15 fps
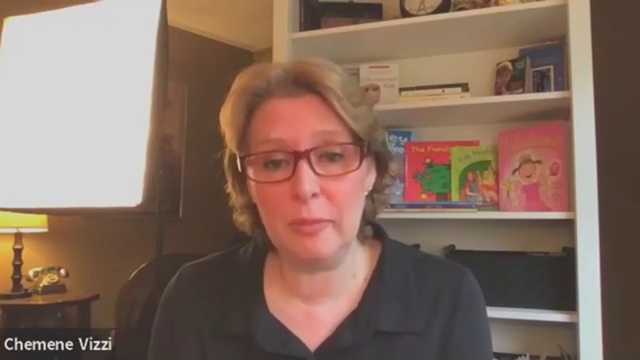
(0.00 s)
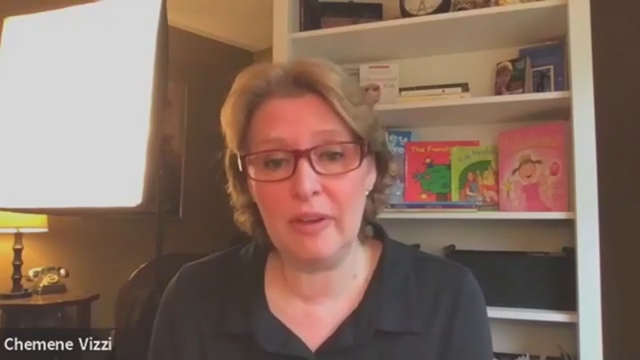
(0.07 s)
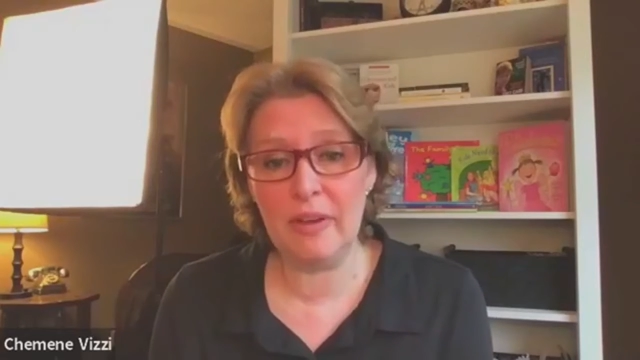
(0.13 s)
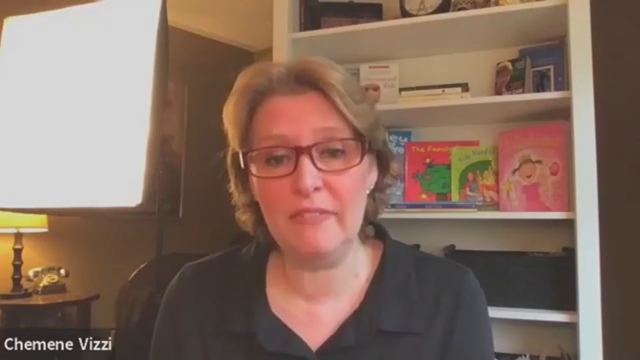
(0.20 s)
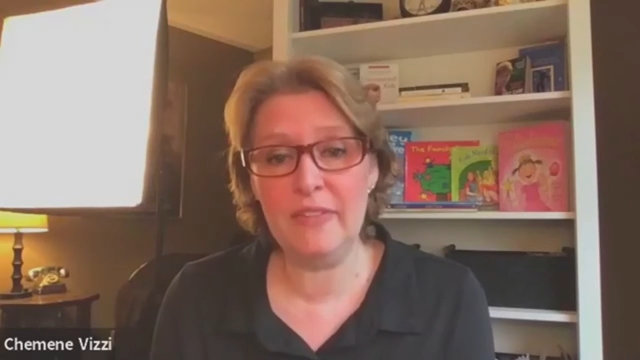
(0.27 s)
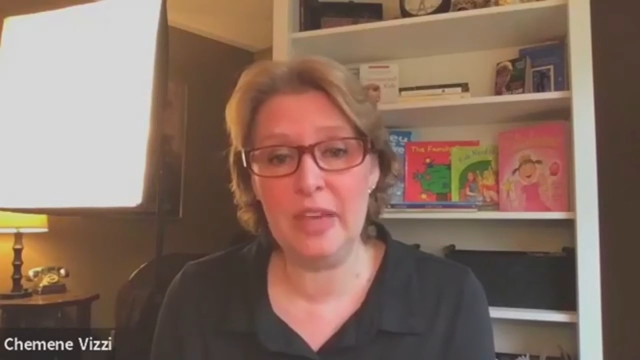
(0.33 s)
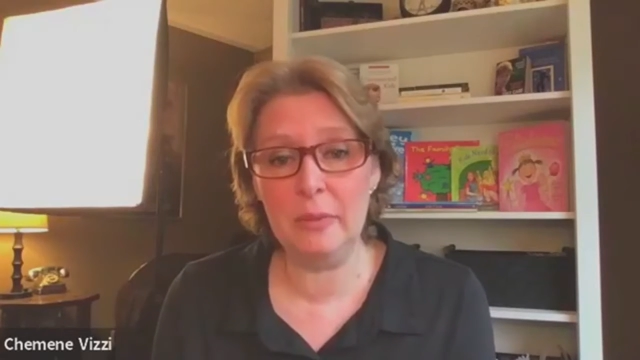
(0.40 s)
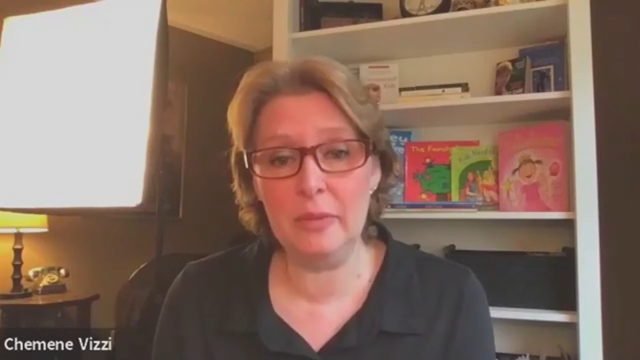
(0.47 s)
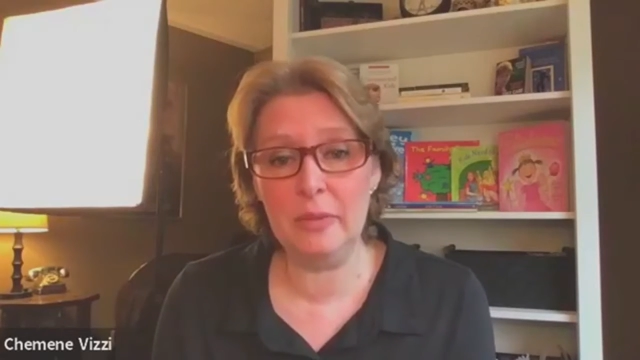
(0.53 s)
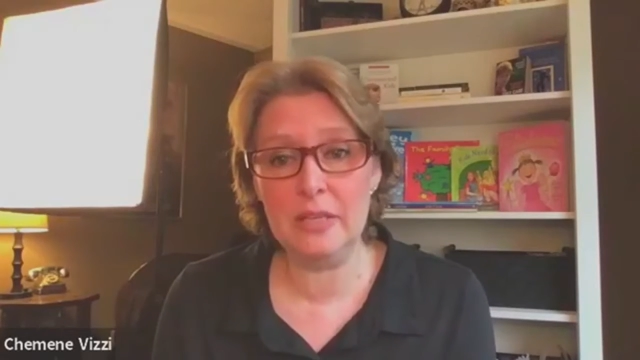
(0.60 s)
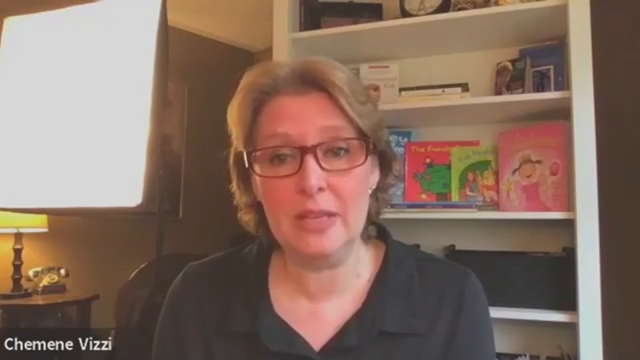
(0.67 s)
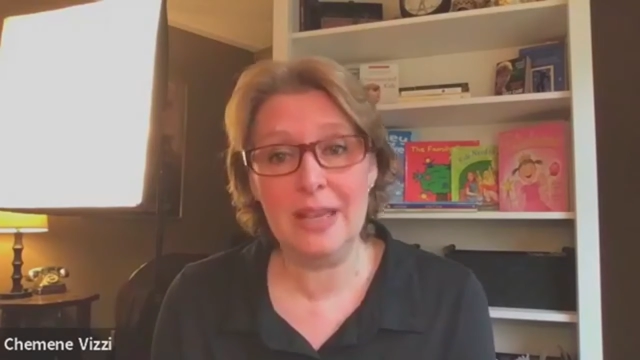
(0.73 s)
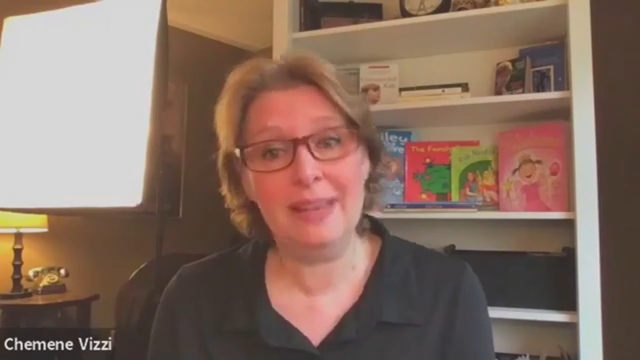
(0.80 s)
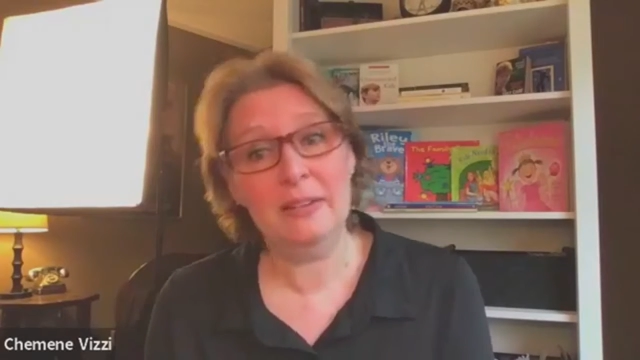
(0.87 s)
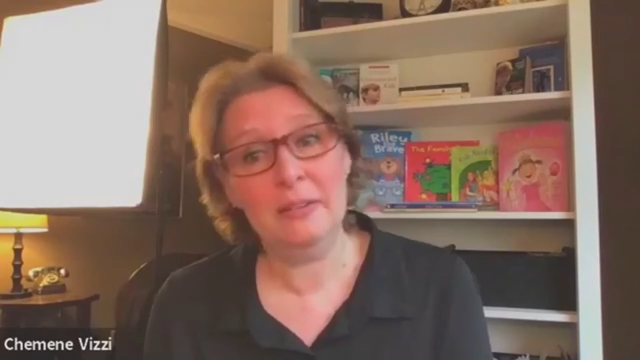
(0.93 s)
families.
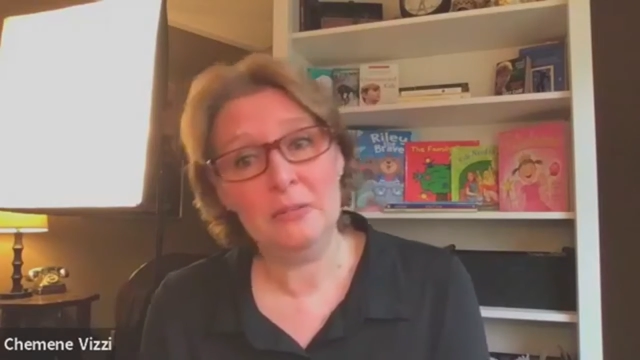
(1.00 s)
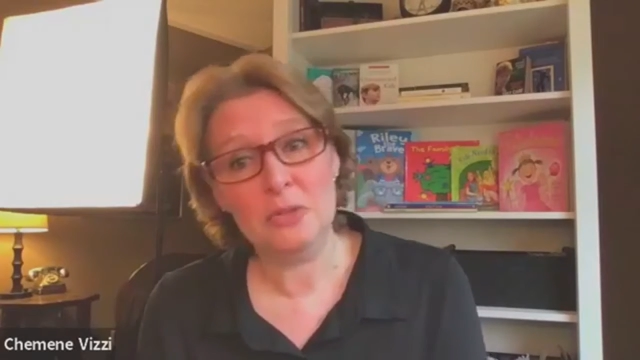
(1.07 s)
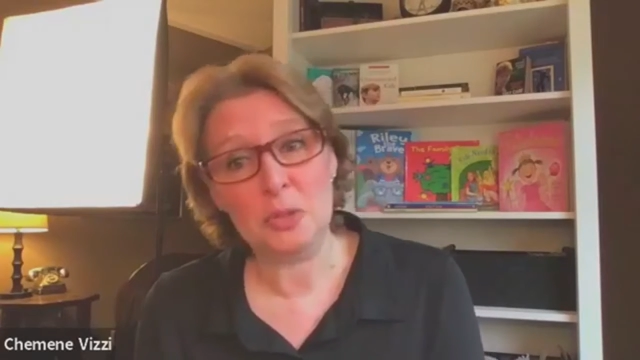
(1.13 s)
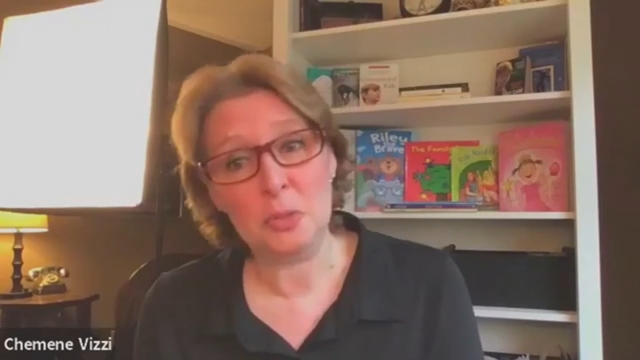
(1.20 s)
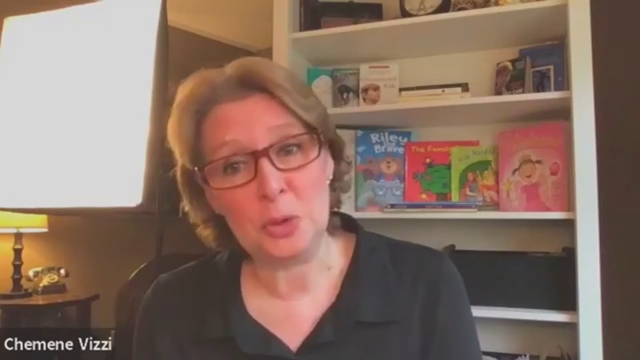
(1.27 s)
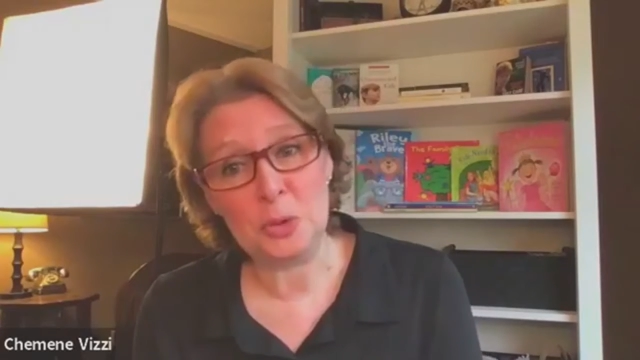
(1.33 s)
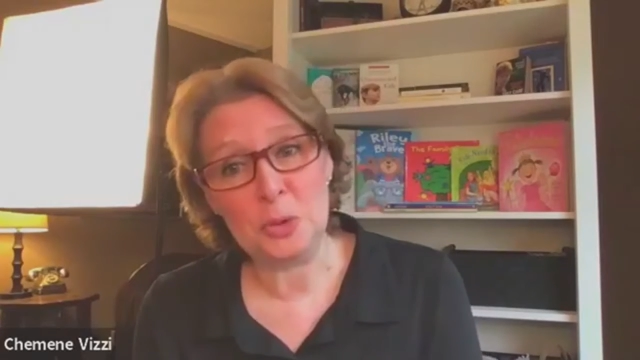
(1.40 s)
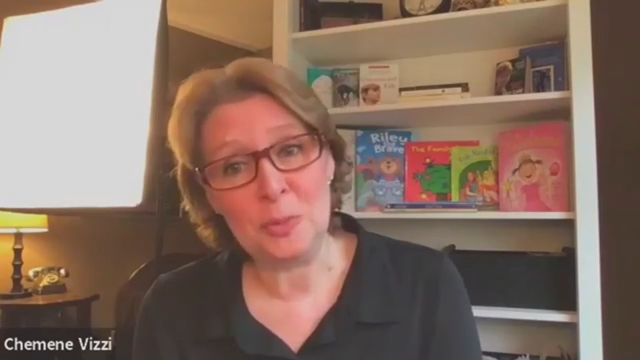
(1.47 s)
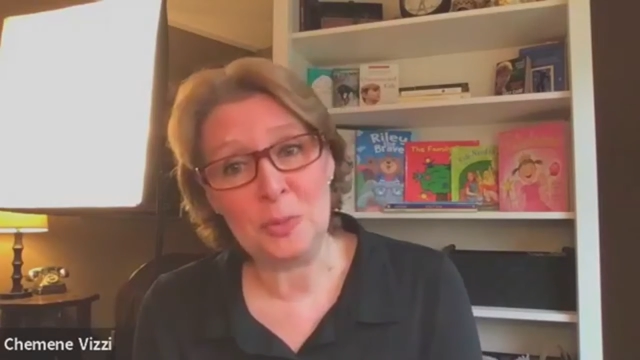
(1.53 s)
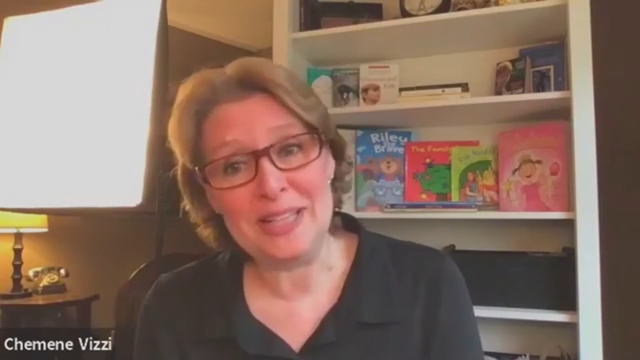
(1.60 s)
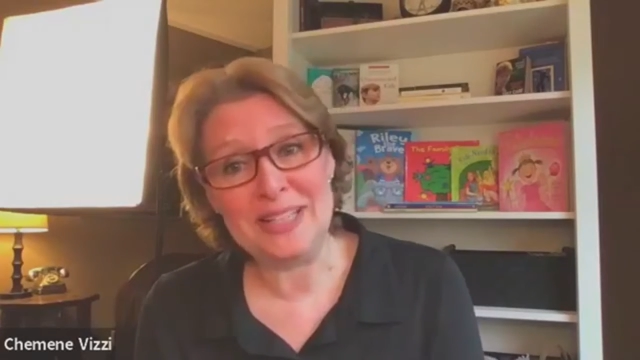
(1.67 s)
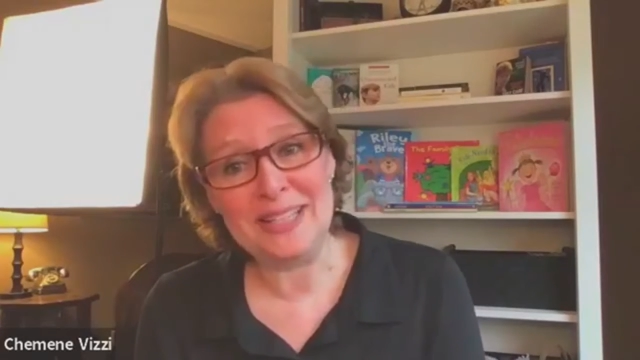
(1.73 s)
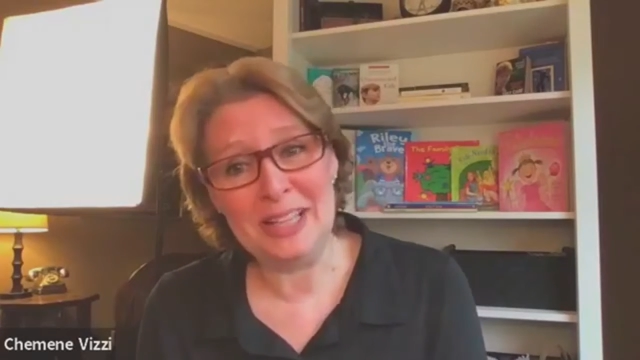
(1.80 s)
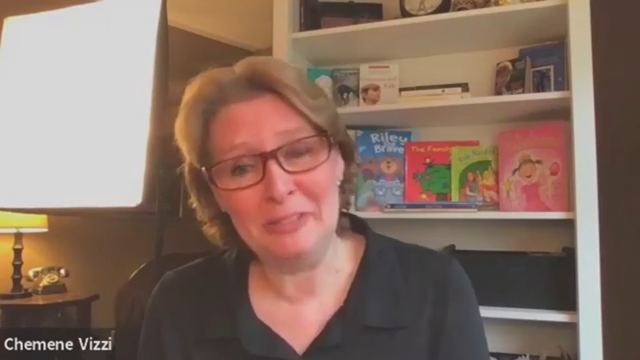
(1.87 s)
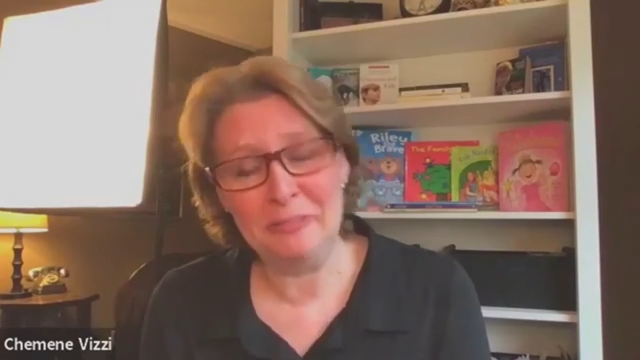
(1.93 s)
She works with myself.